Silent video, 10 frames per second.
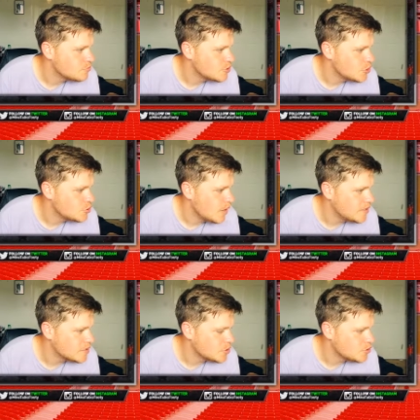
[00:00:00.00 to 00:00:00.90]
reduce
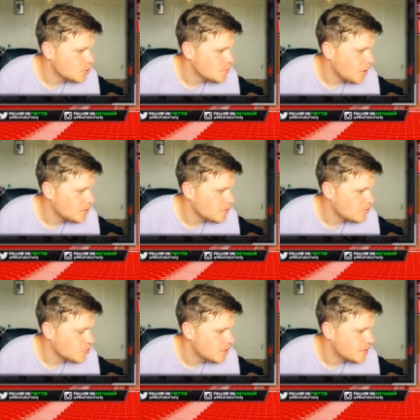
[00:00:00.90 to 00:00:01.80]
wages to join Brighton on a
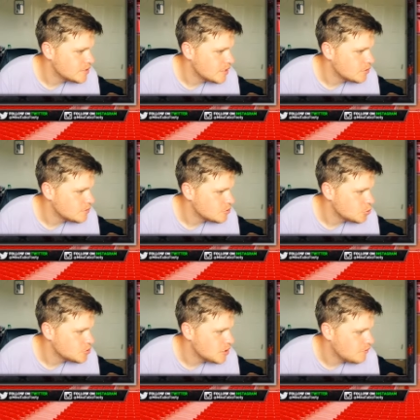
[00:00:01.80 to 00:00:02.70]
3-year deal.
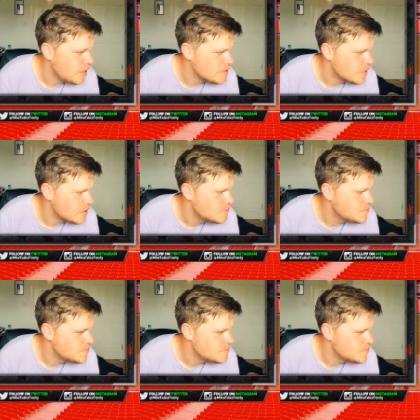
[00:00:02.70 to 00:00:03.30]
Source the Athletic.